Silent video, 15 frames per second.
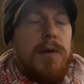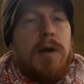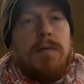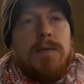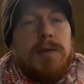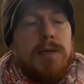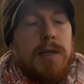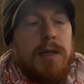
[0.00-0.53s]

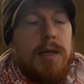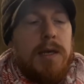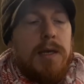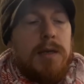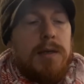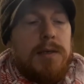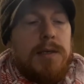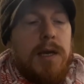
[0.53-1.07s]
obviously the
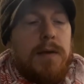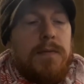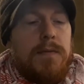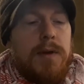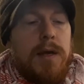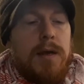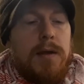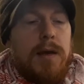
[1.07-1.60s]

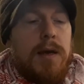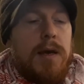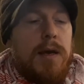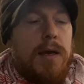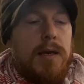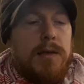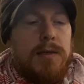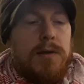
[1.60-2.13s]
safety here
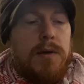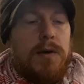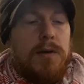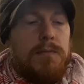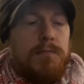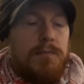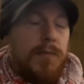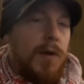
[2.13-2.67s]
is not
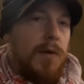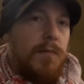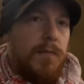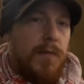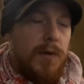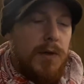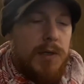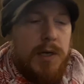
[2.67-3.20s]

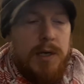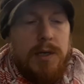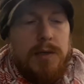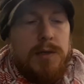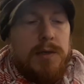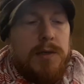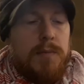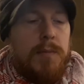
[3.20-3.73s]
non-functioning, it's
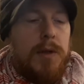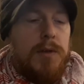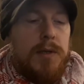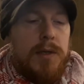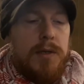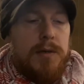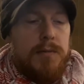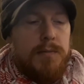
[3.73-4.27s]
just a
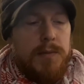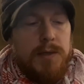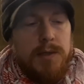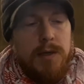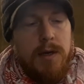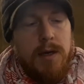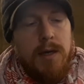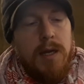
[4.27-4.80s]
moulded
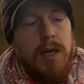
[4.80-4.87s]
design,